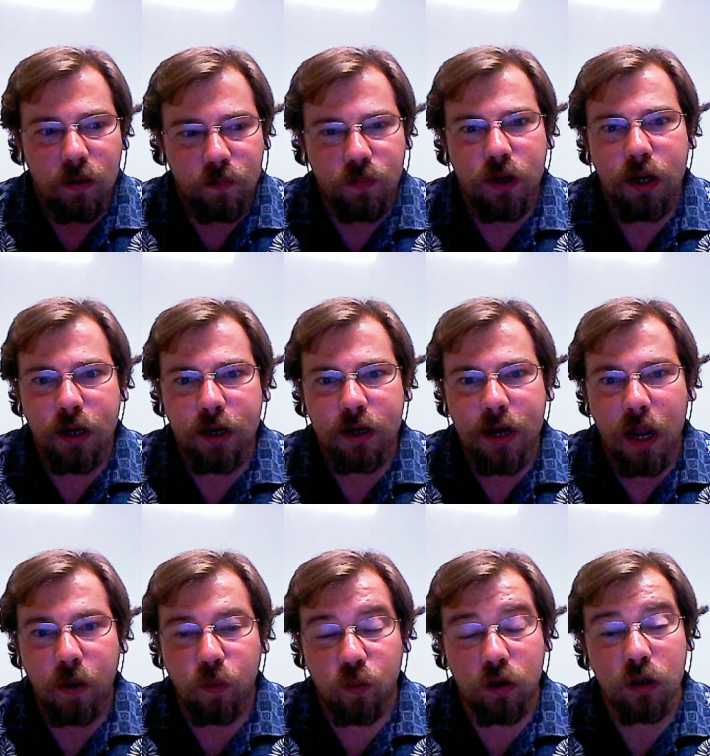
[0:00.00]
But I
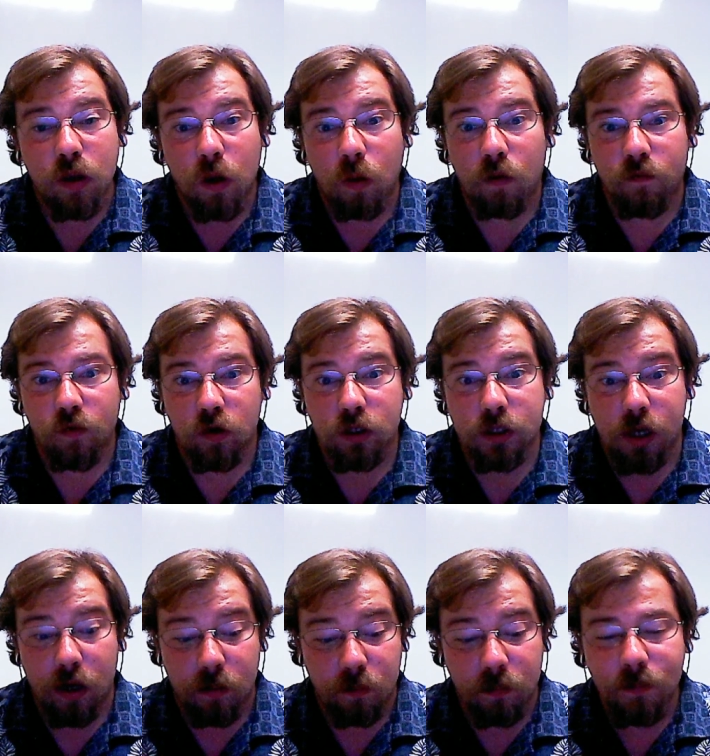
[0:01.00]
will go over some.